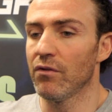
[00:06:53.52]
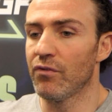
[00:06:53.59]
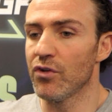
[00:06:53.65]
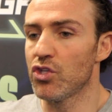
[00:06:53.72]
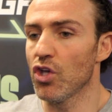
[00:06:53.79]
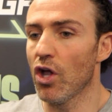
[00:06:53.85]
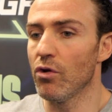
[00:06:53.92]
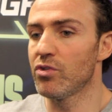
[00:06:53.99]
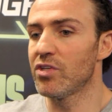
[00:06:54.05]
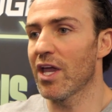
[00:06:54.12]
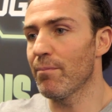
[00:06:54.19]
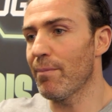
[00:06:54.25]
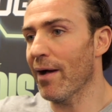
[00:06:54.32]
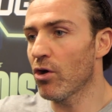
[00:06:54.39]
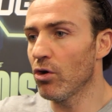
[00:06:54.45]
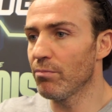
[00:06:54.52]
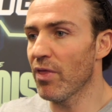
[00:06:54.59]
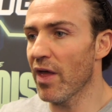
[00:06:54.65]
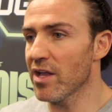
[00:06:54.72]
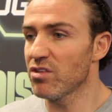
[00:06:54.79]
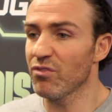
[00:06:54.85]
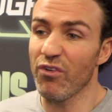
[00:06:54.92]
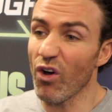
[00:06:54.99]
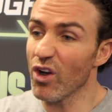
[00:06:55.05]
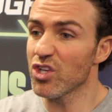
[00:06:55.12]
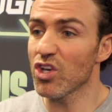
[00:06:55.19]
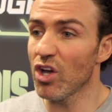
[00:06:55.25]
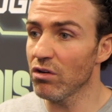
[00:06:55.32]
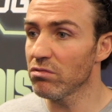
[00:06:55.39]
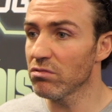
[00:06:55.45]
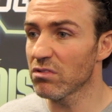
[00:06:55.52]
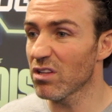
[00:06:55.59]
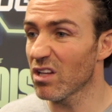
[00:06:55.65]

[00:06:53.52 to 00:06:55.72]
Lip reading: for Joe to get back up there to fight Joe,